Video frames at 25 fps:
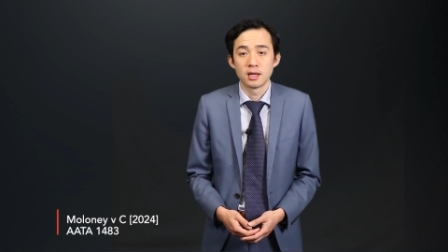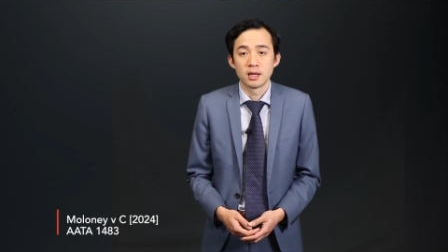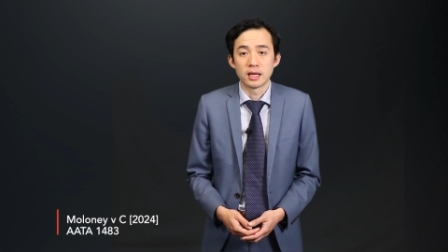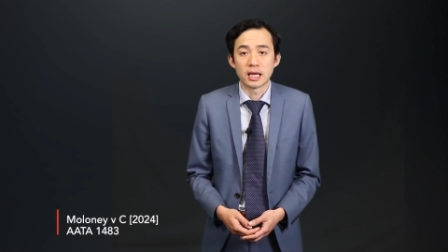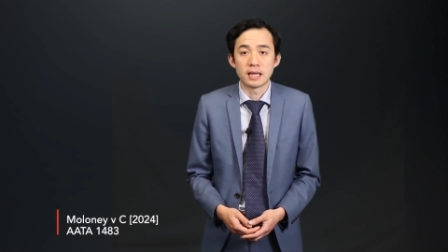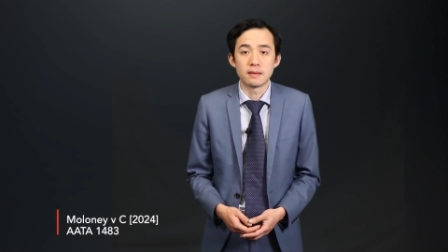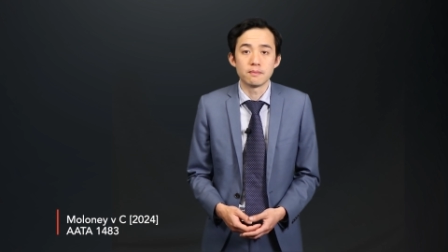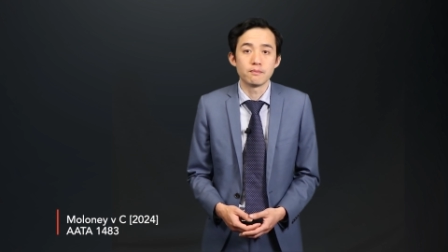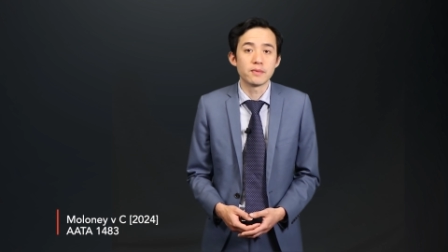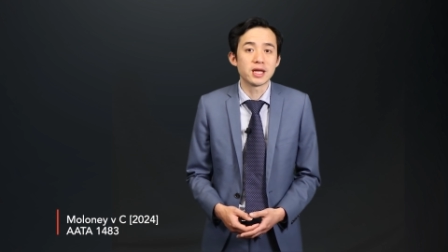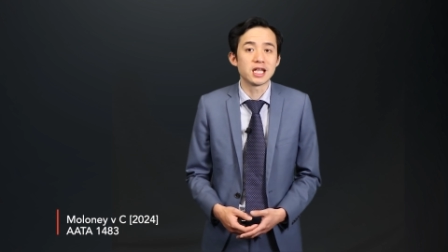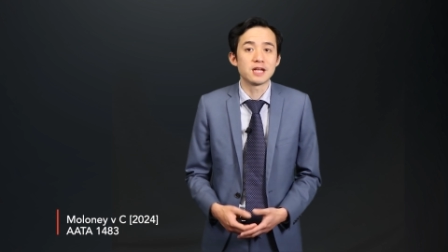
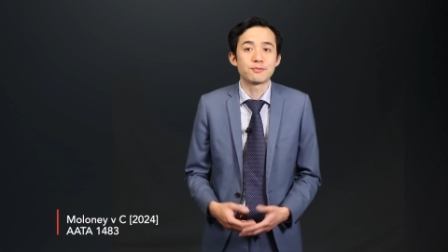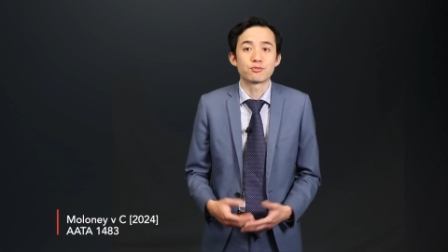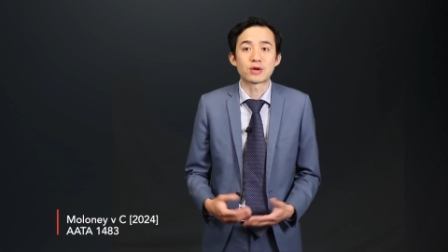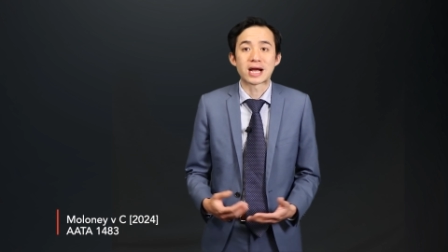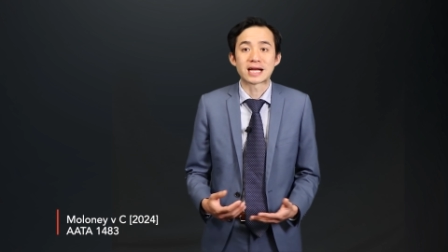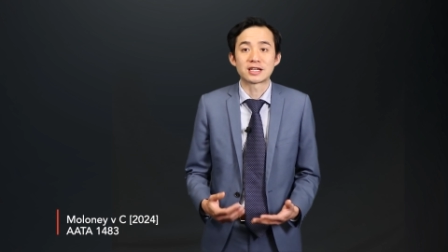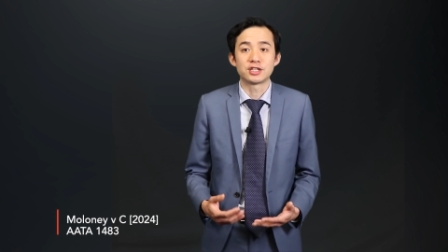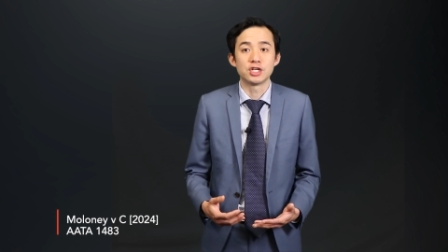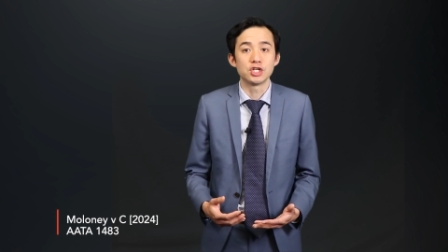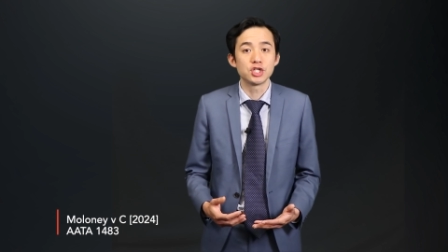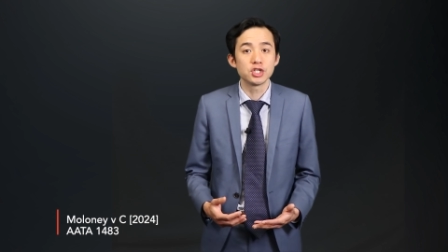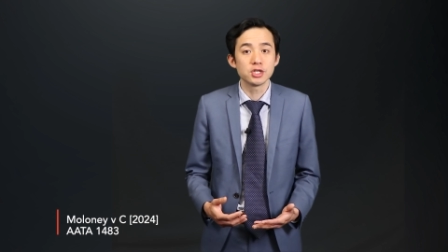And many
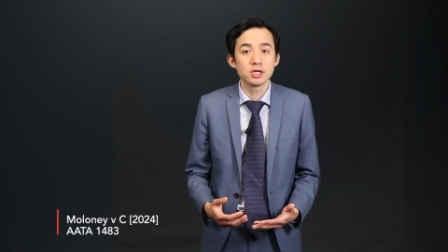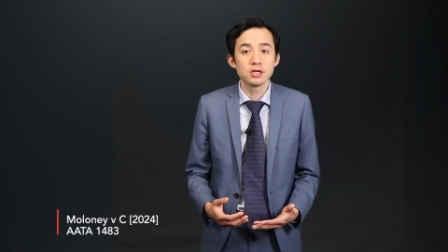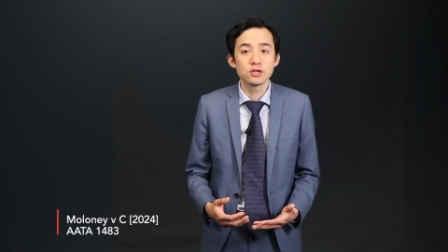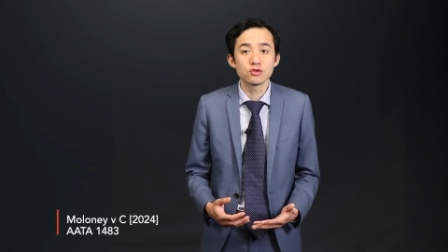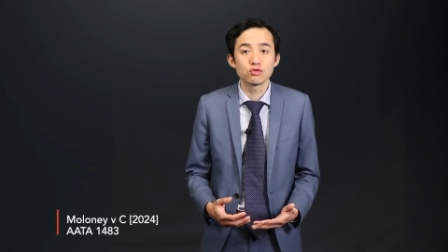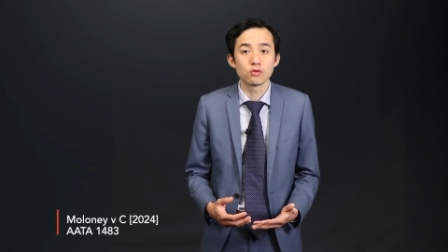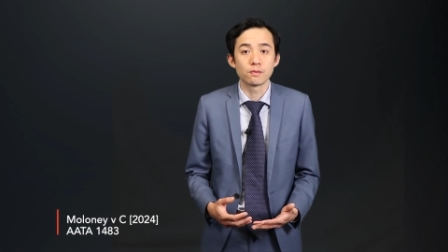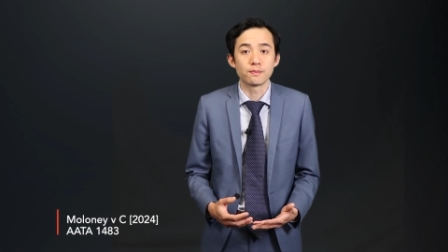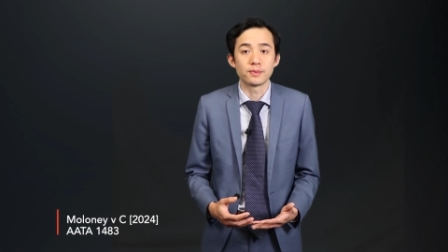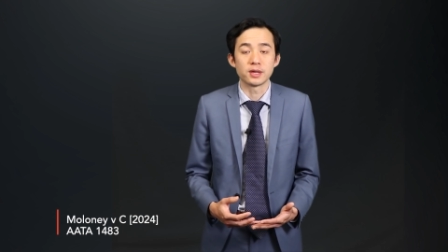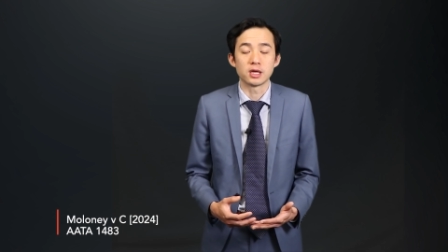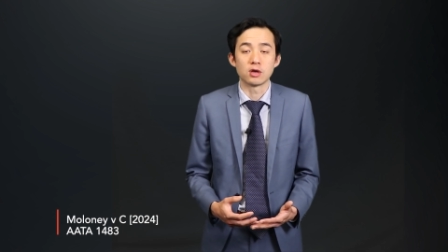
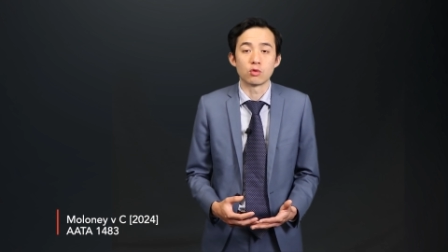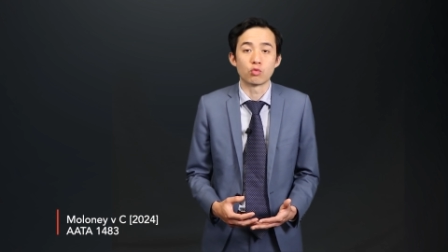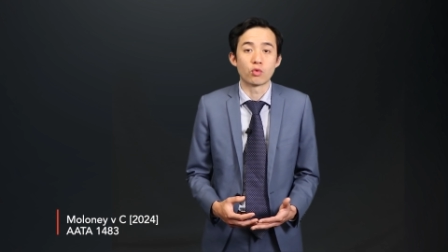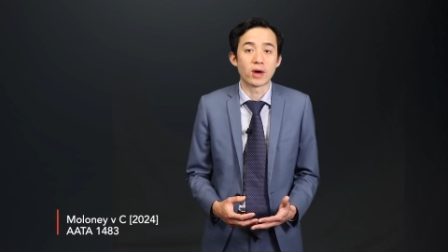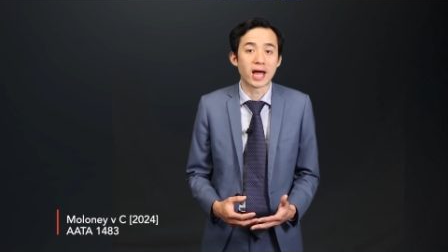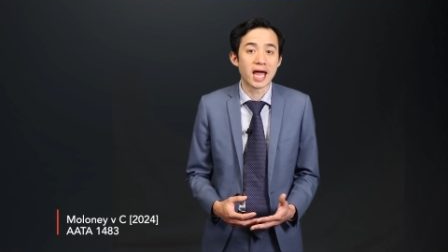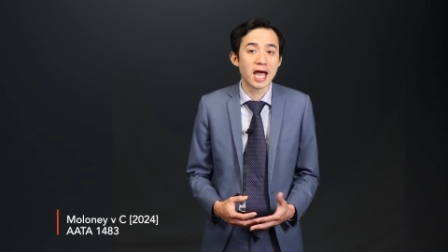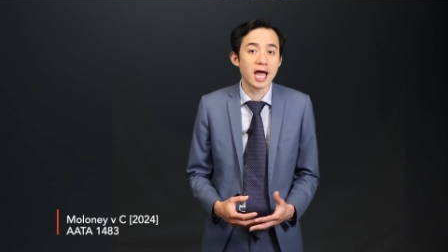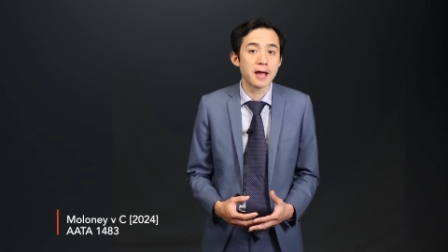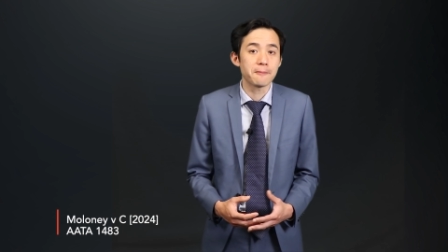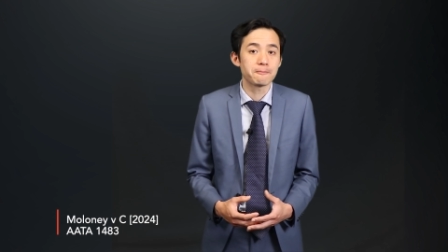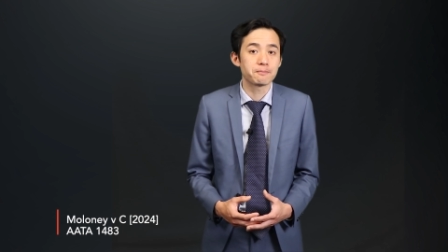practitioners would be
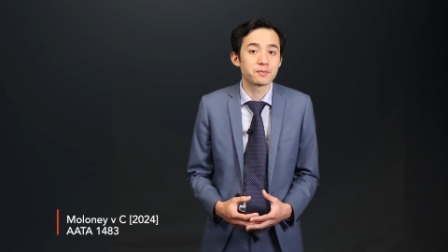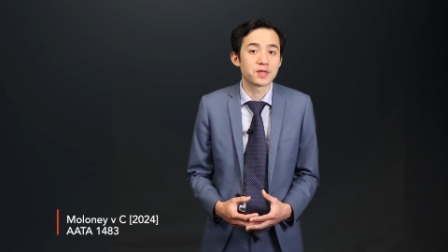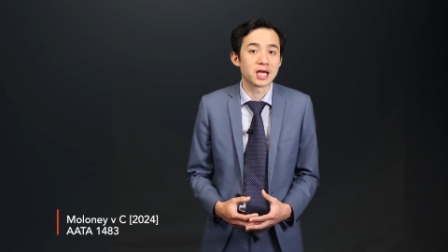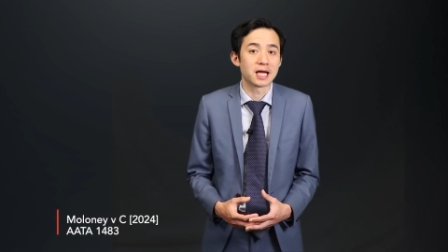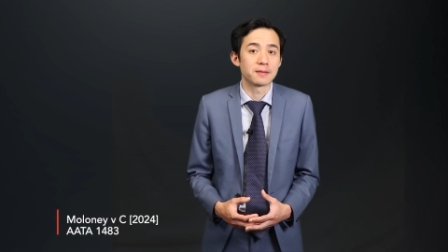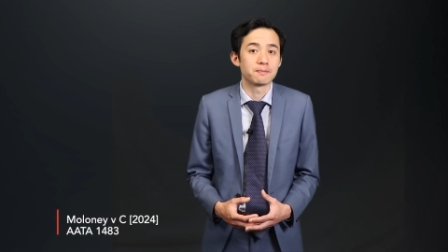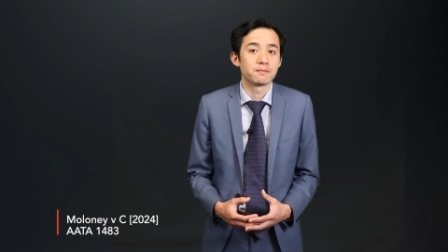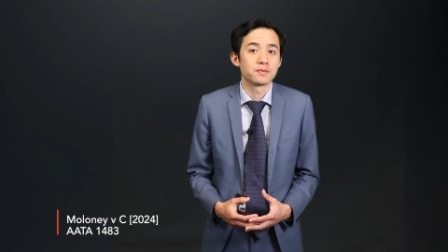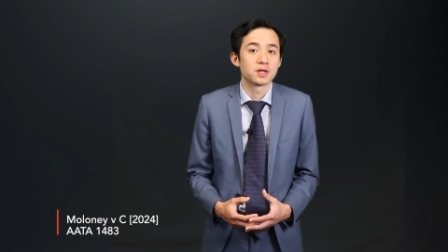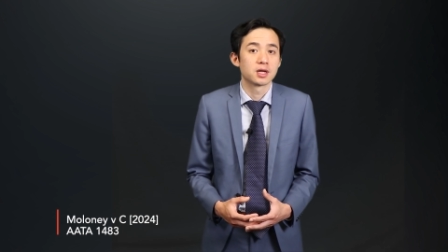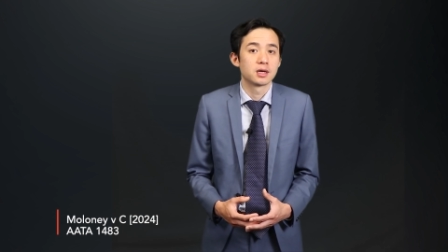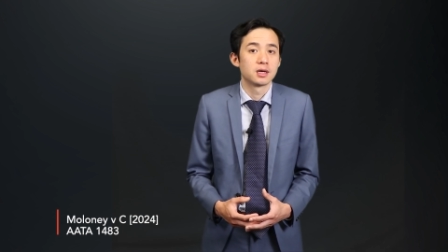aware
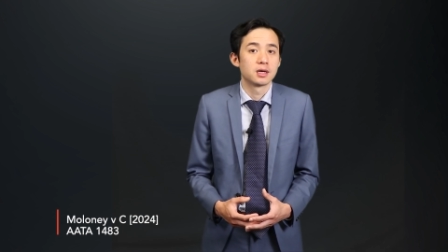that